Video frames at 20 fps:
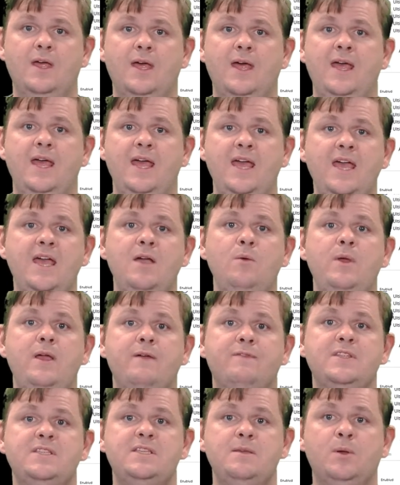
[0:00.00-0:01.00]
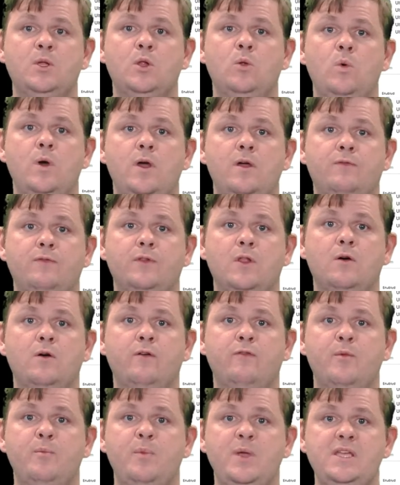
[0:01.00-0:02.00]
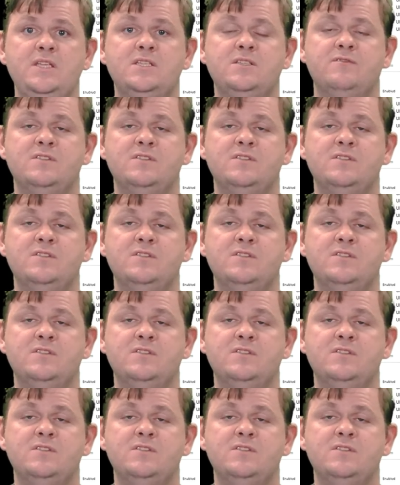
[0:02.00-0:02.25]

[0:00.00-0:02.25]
Here we have the typical workflow of a piece